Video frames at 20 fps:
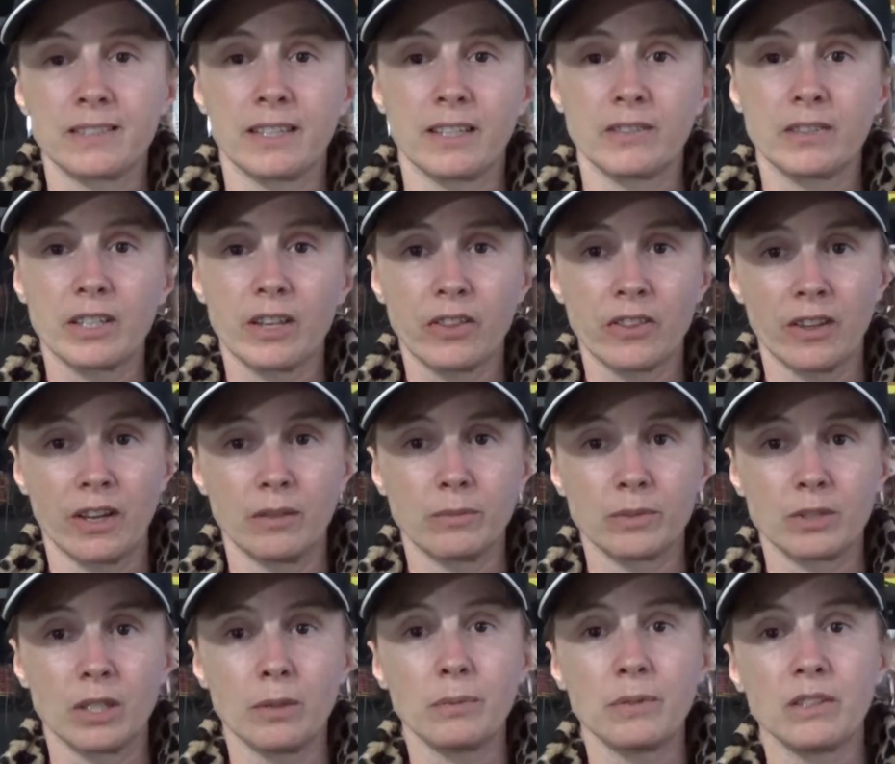Give it a
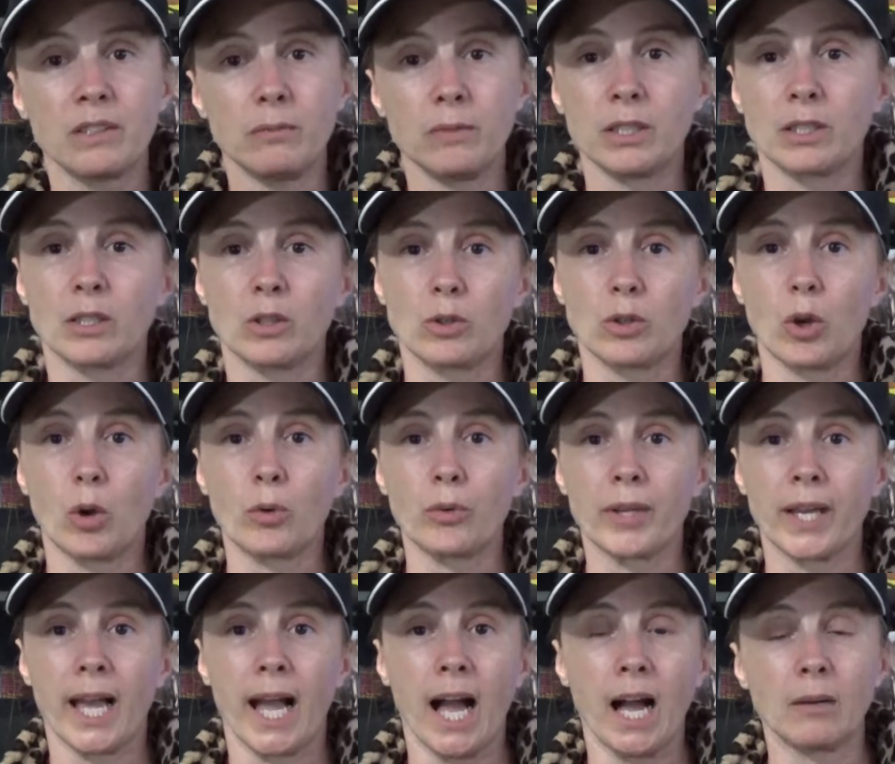thumbs up and leave me a note in
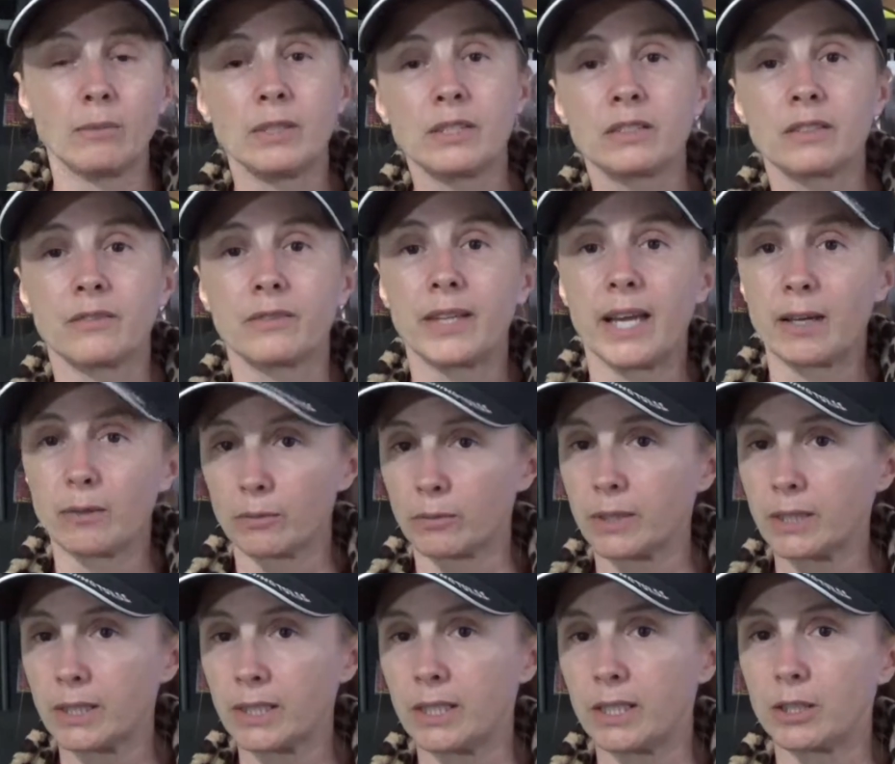the comments if that
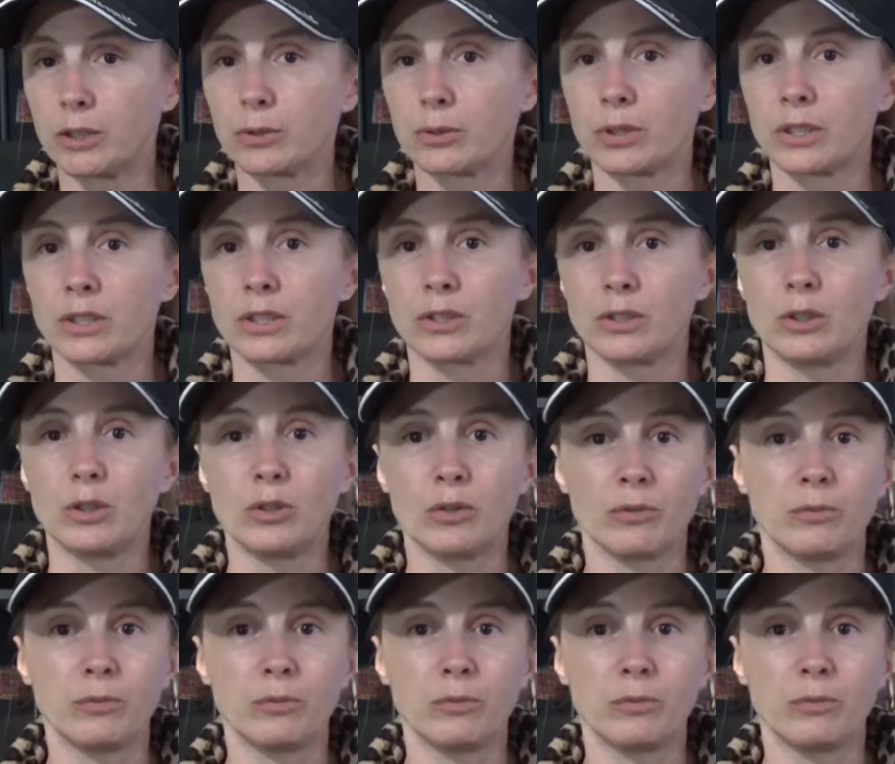really interests you,